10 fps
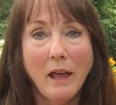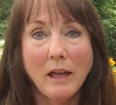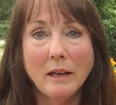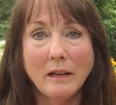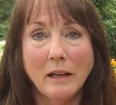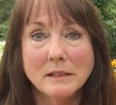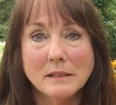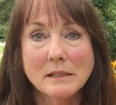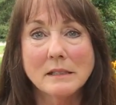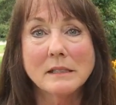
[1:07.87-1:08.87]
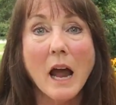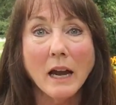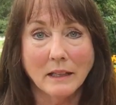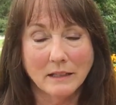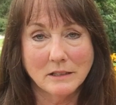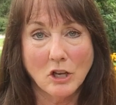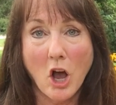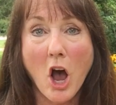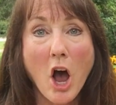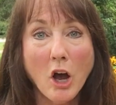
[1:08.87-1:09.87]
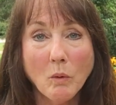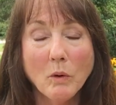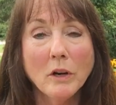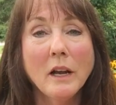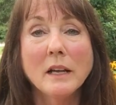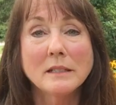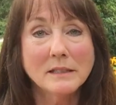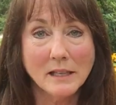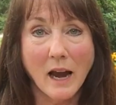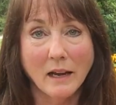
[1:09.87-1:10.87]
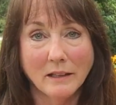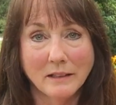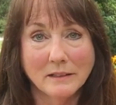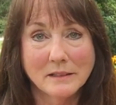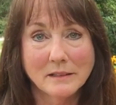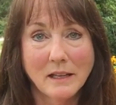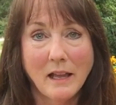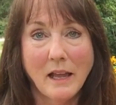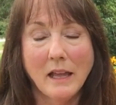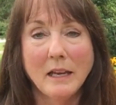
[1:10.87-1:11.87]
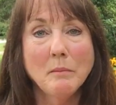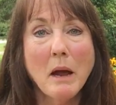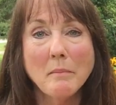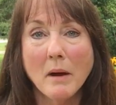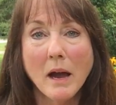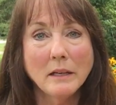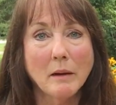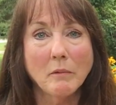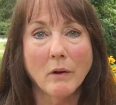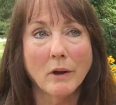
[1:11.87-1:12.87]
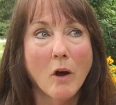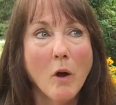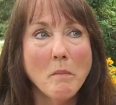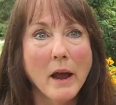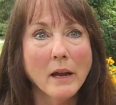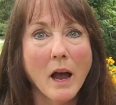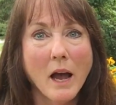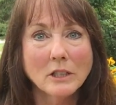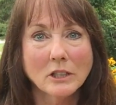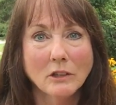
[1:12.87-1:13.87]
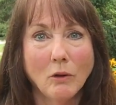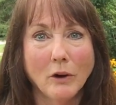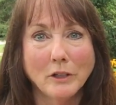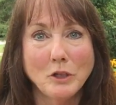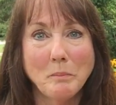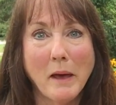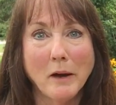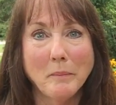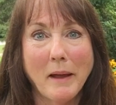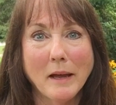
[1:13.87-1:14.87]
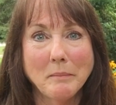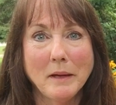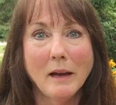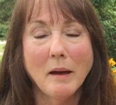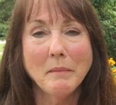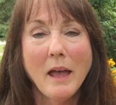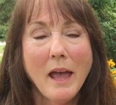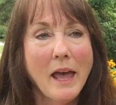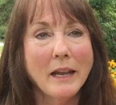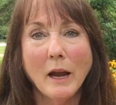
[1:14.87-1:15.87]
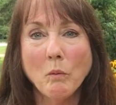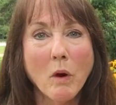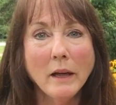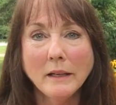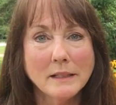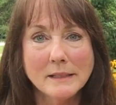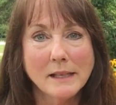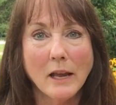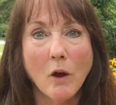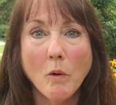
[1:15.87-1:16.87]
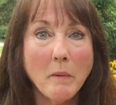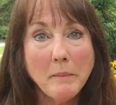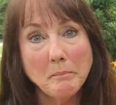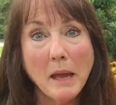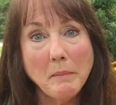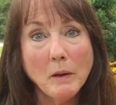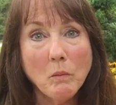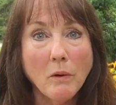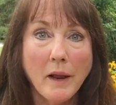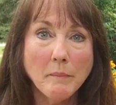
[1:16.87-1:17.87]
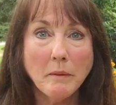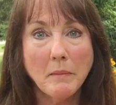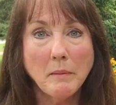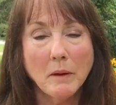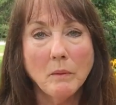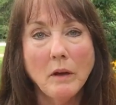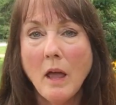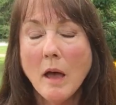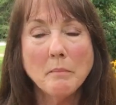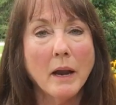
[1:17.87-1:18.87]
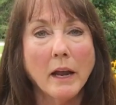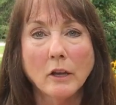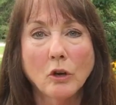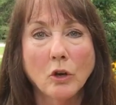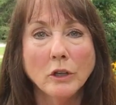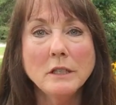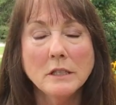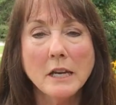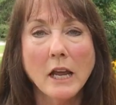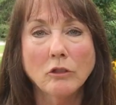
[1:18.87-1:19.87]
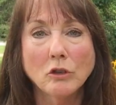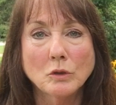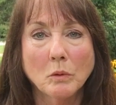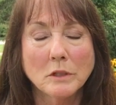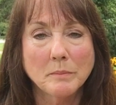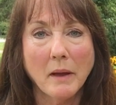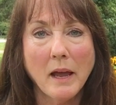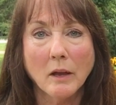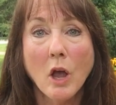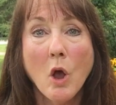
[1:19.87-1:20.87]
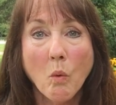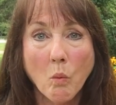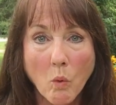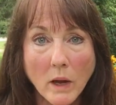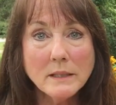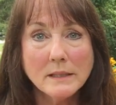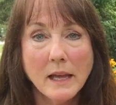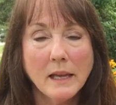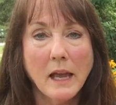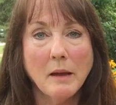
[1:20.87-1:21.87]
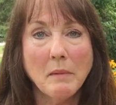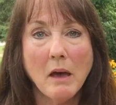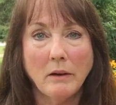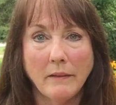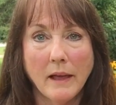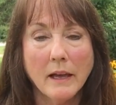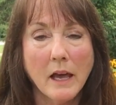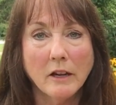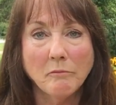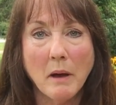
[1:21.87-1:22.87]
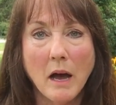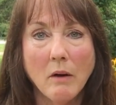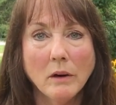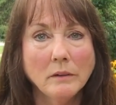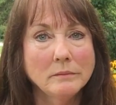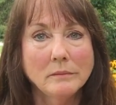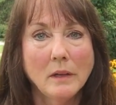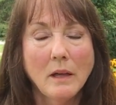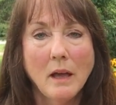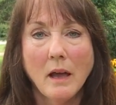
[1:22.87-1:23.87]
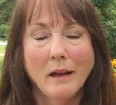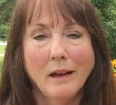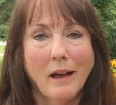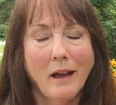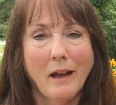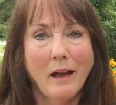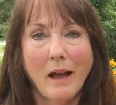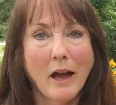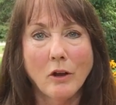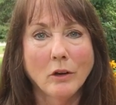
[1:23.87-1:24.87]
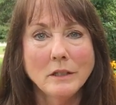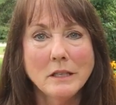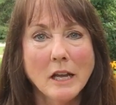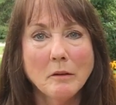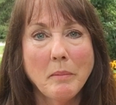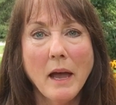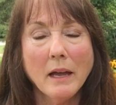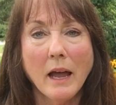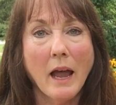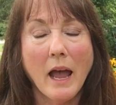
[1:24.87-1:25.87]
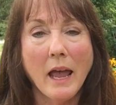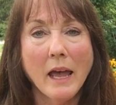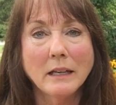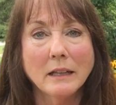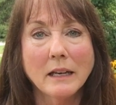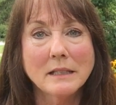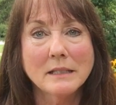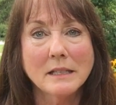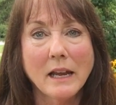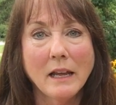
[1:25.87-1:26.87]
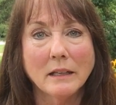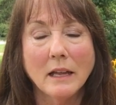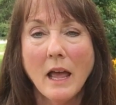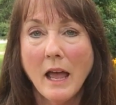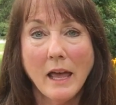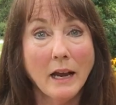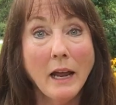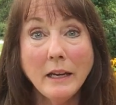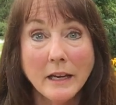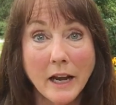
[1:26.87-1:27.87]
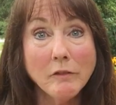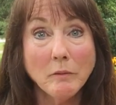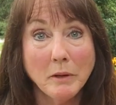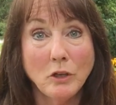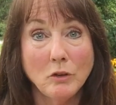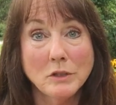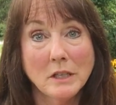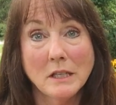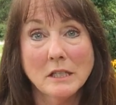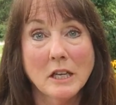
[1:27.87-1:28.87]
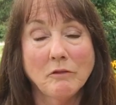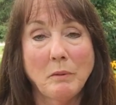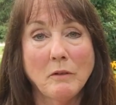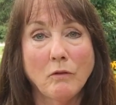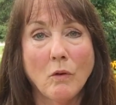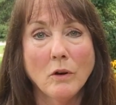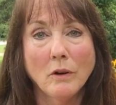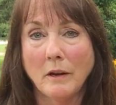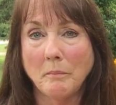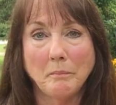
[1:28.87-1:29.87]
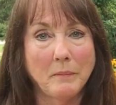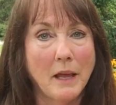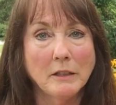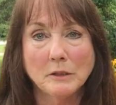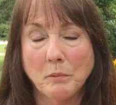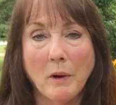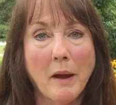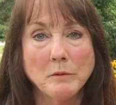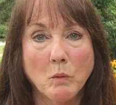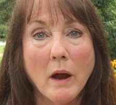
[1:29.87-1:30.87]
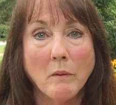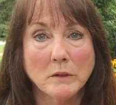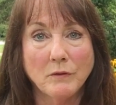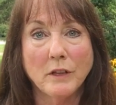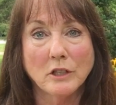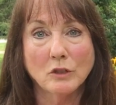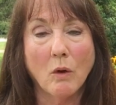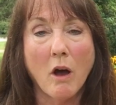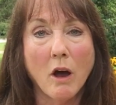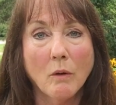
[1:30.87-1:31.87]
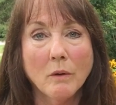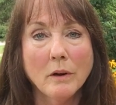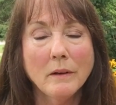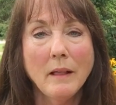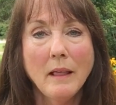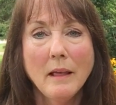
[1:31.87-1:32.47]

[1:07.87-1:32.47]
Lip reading: And silence, awkward silence. And in my mind, I'm going, "Oh my gosh, Lord, you better back me up." And I wanted to say, "Oh, maybe it won't happen, maybe it will." But I couldn't take those words back. Once they came out in that kind of power, I couldn't take them back. I had to let it stand. And I had never been used in this gift before, and that's perhaps why I was feeling so awkward.